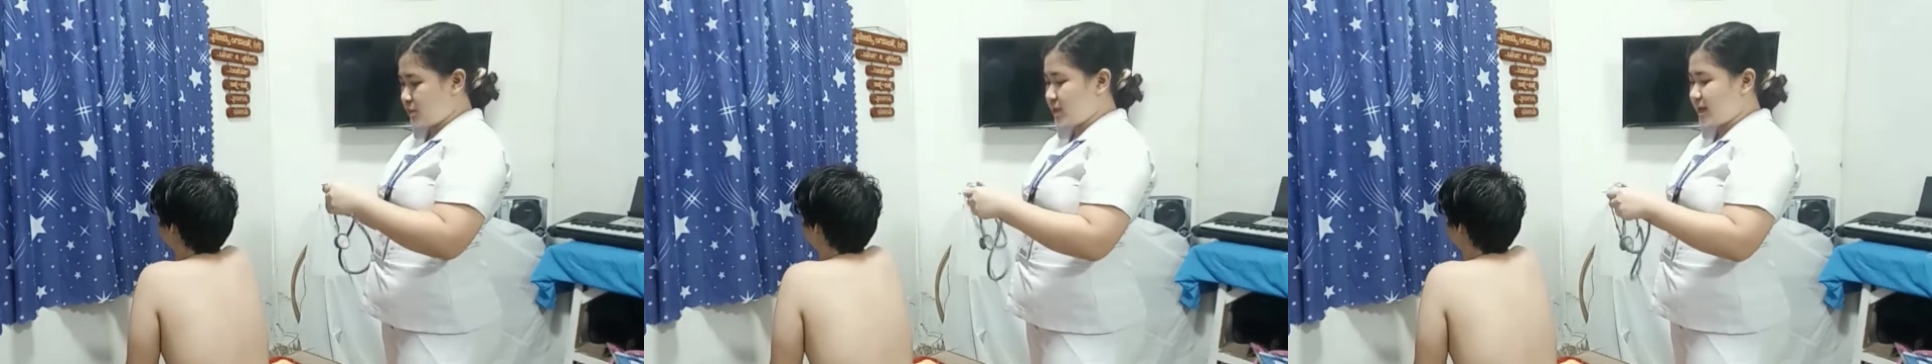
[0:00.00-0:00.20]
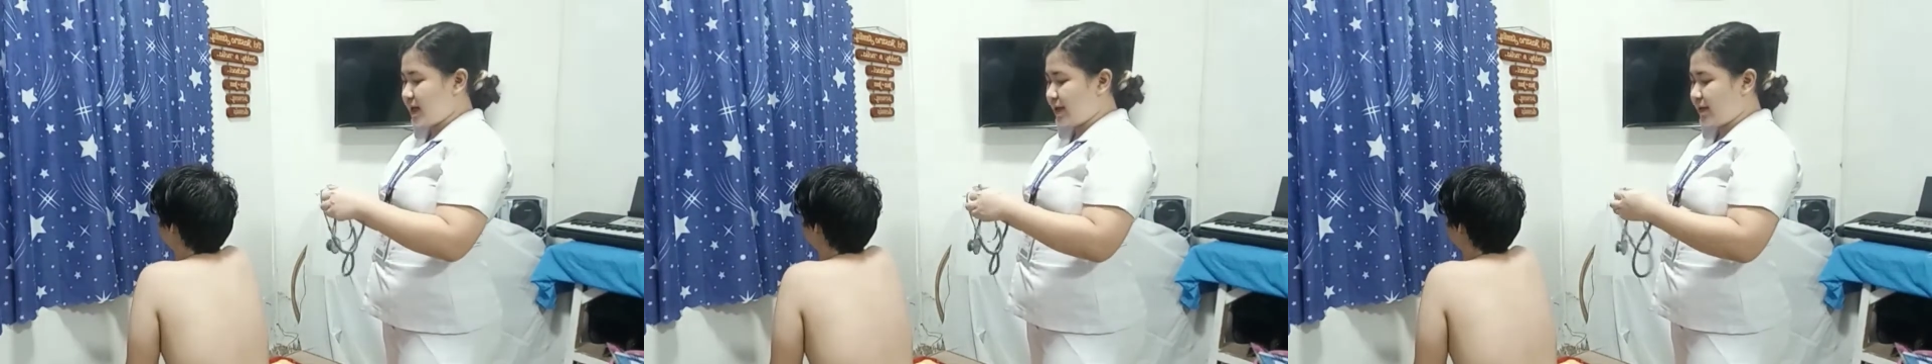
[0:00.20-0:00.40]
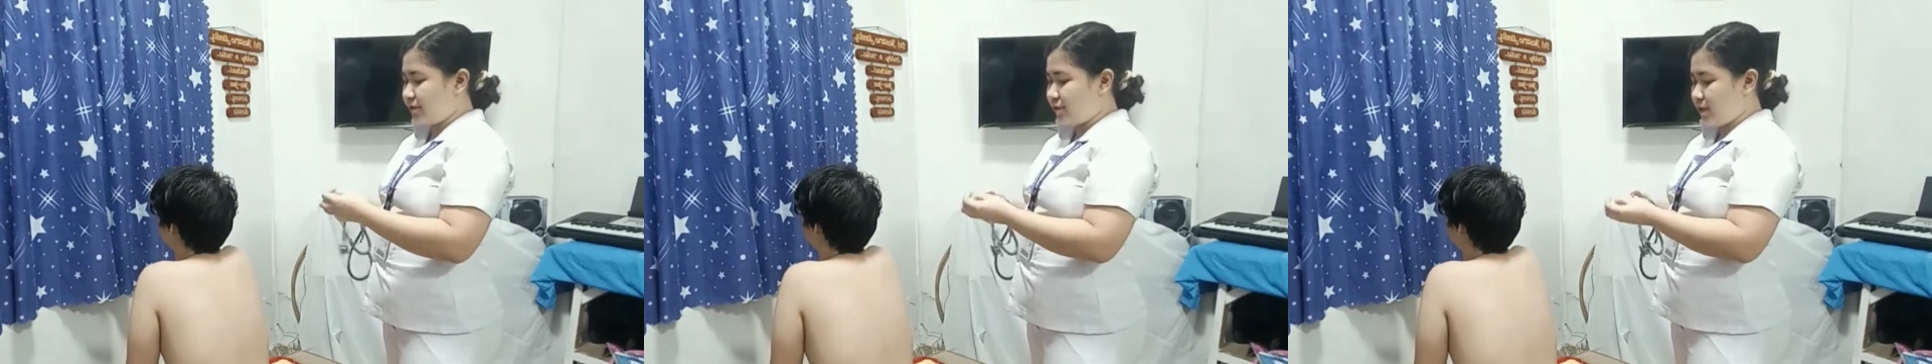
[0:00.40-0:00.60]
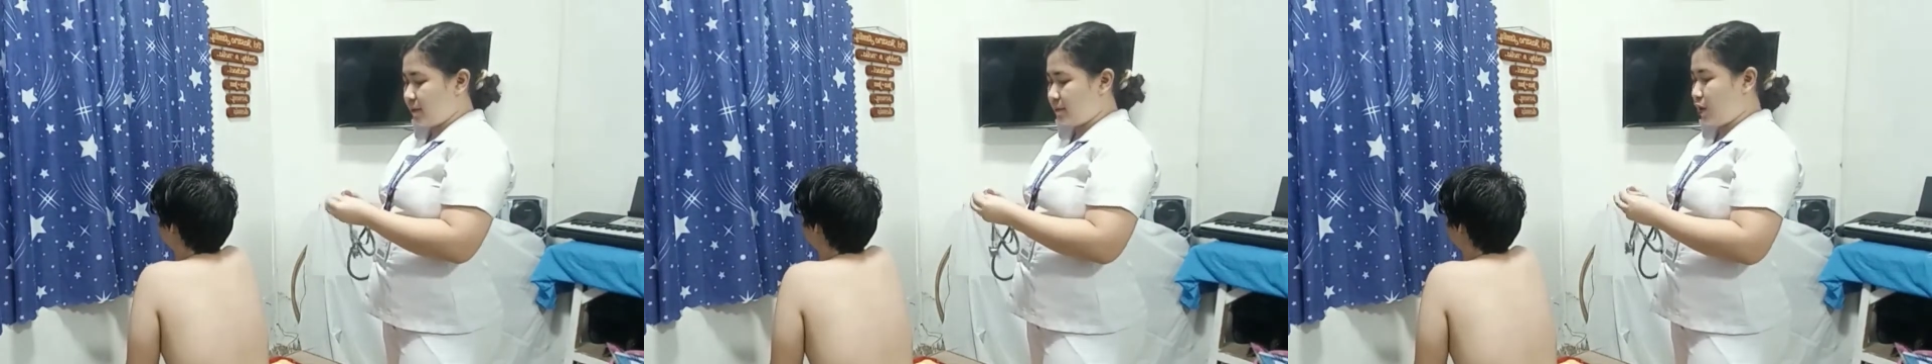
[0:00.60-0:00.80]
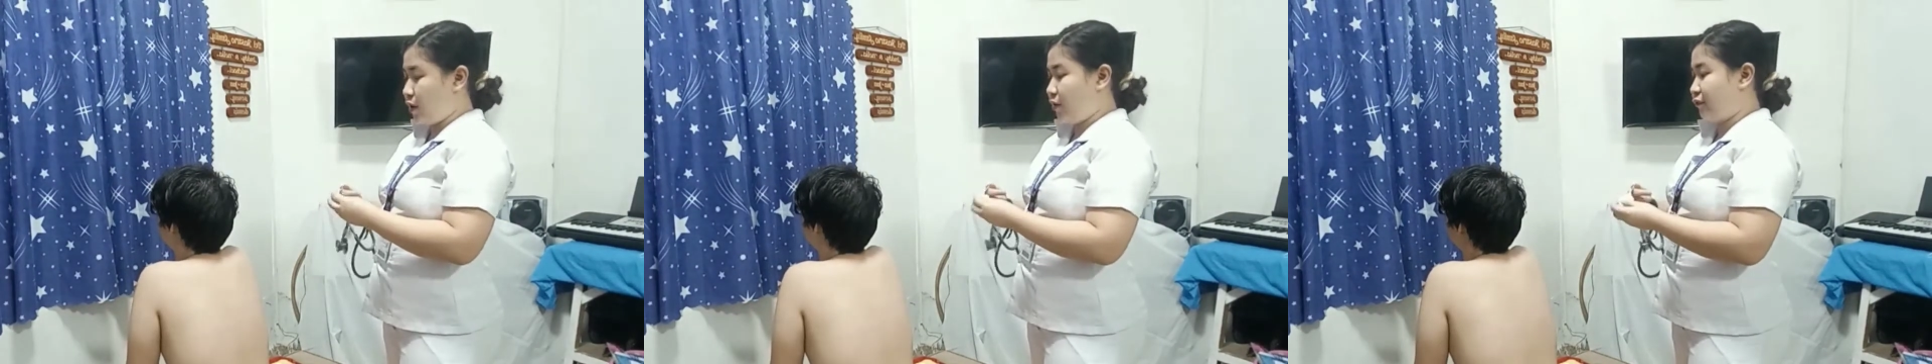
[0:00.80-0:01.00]
the diaphragm
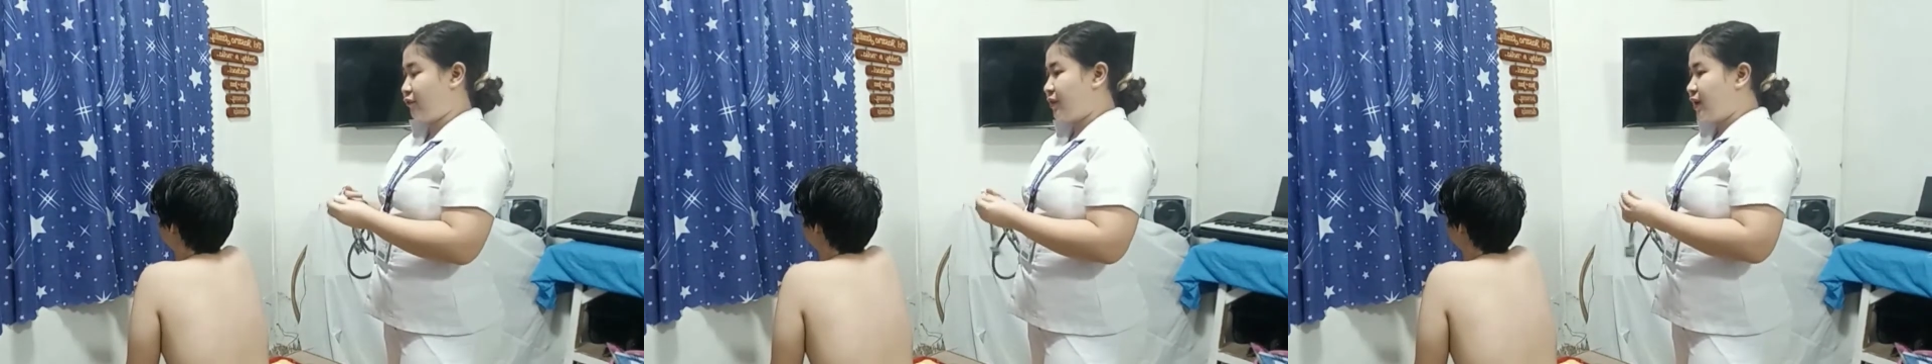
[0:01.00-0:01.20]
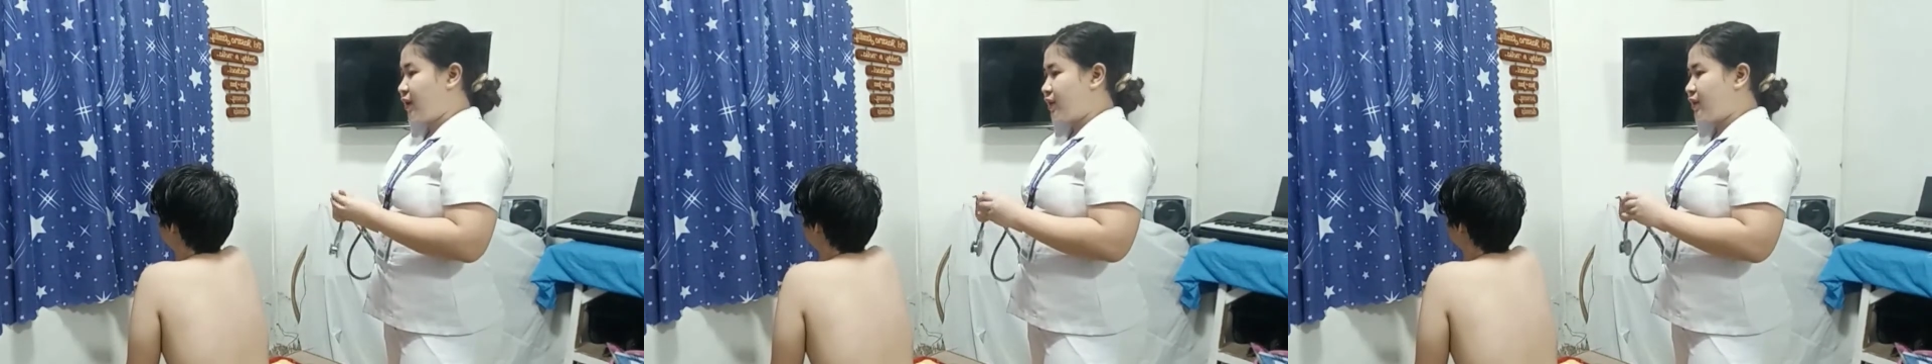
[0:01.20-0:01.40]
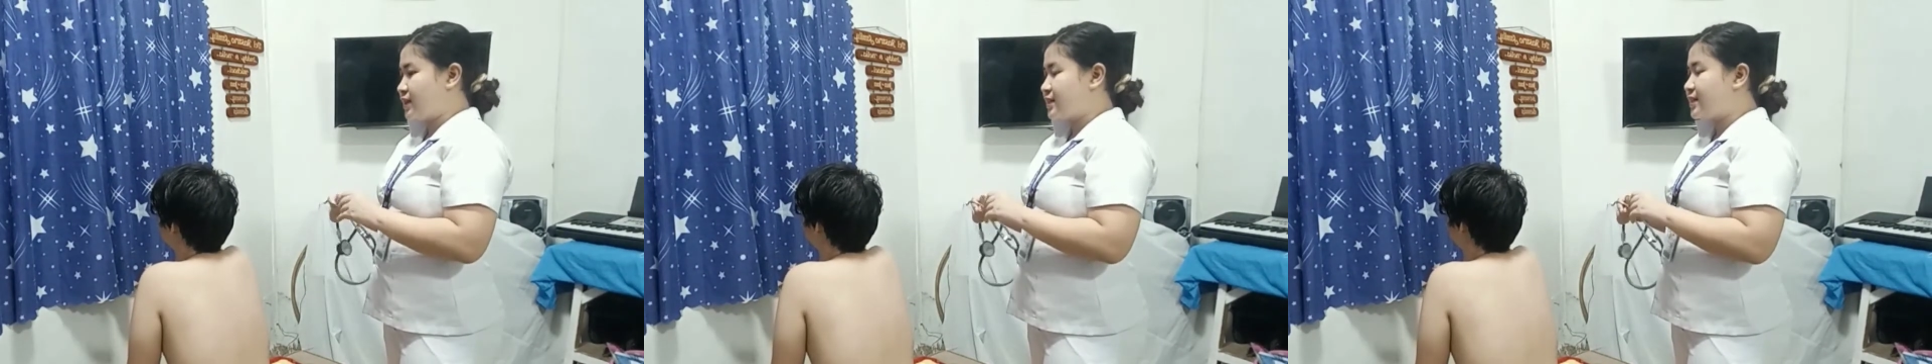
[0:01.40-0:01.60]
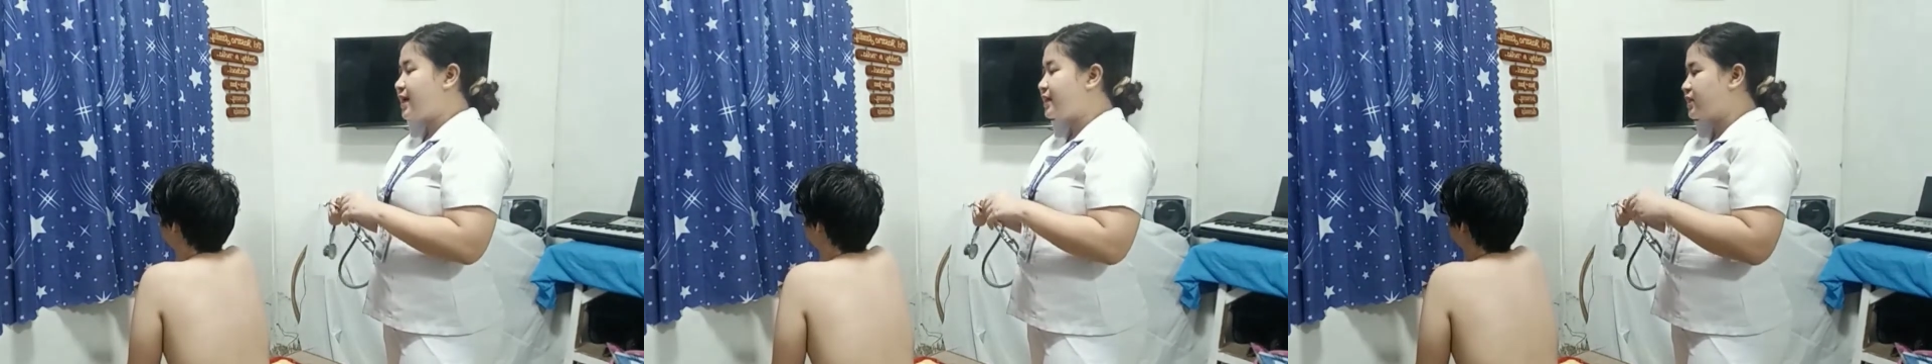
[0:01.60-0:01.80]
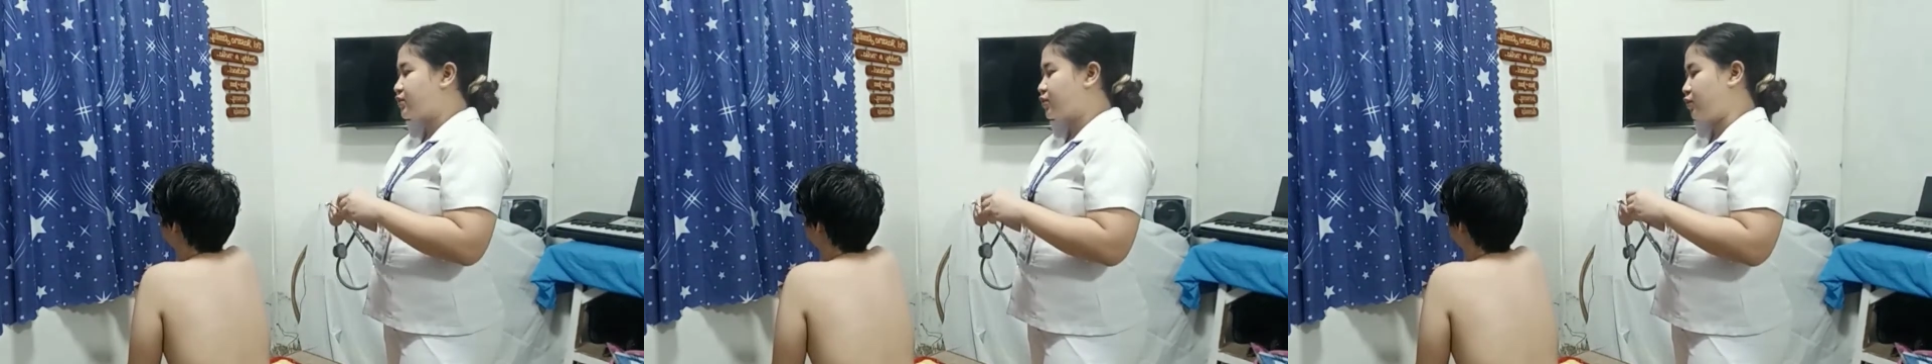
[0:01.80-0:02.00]
of the
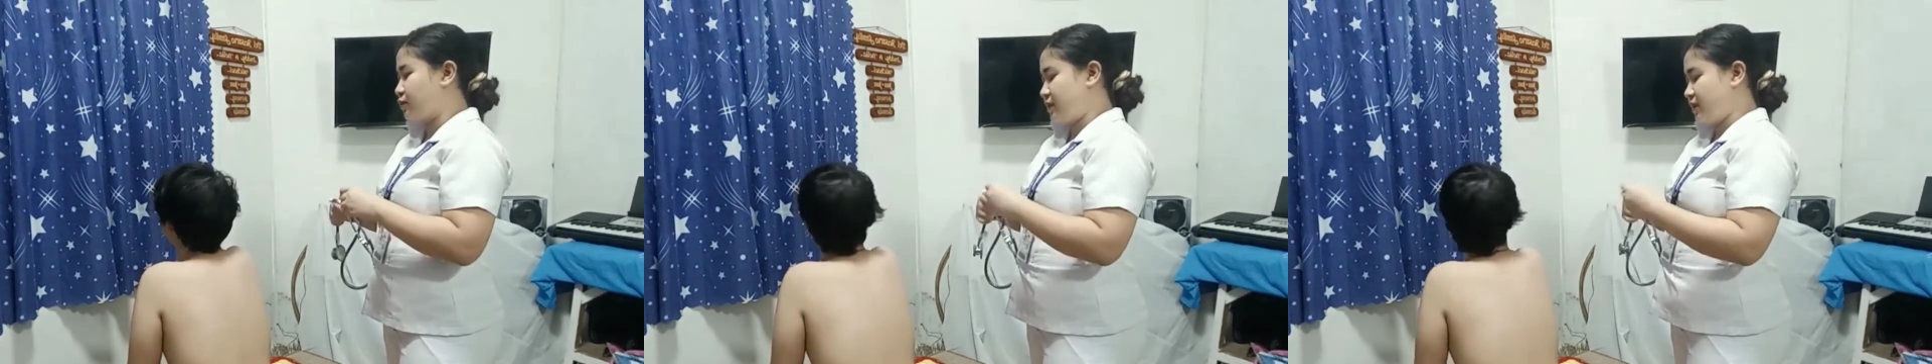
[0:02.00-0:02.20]
stethoscope,